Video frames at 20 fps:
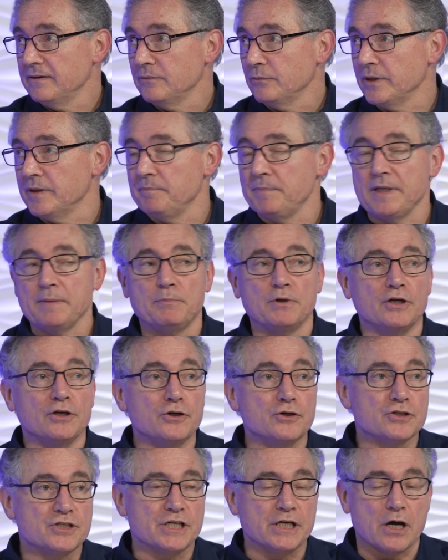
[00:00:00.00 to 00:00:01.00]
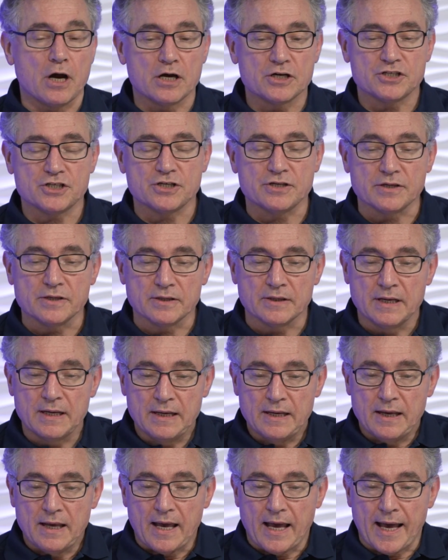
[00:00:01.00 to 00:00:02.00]
where people are using oxygen
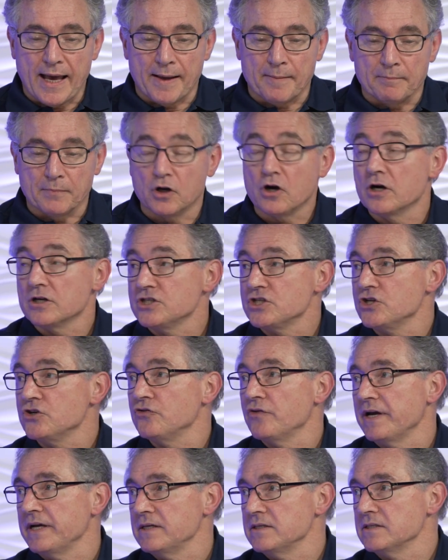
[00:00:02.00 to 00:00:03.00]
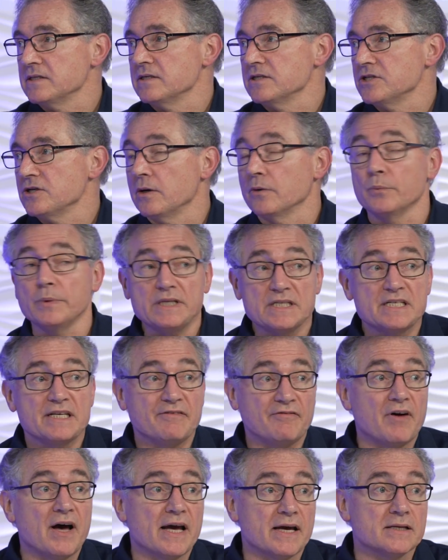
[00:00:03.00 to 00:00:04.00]
concentrators and so on, we see
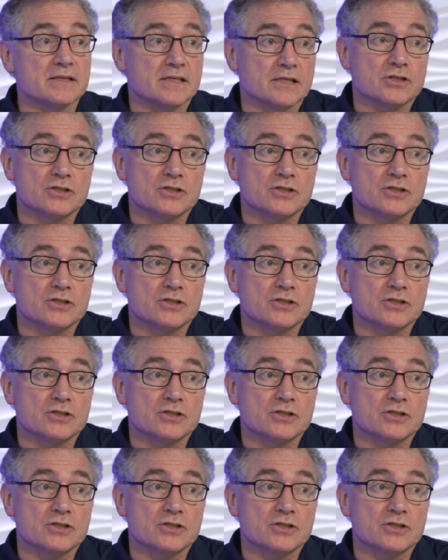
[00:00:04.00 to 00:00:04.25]
fires.